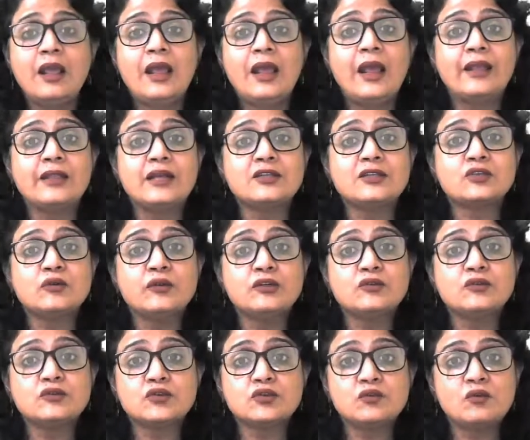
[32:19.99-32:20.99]
and that's going
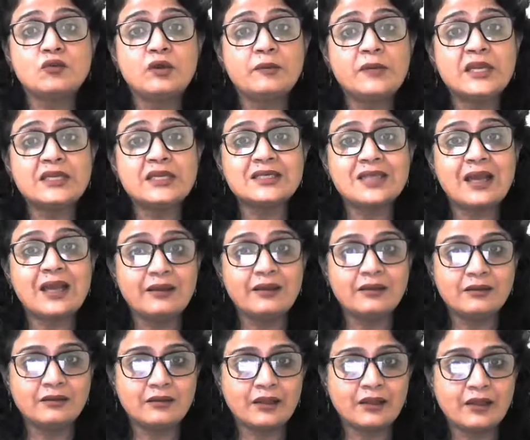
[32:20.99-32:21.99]
to screw up
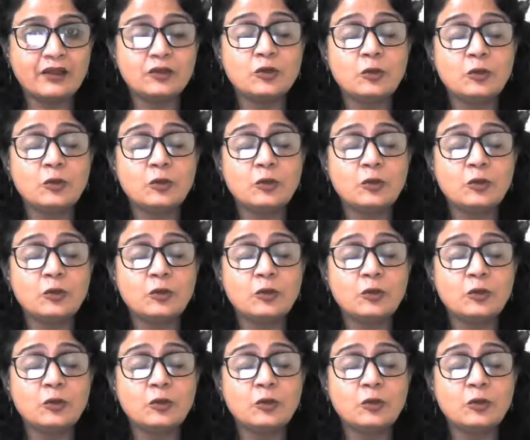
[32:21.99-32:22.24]
entire thing.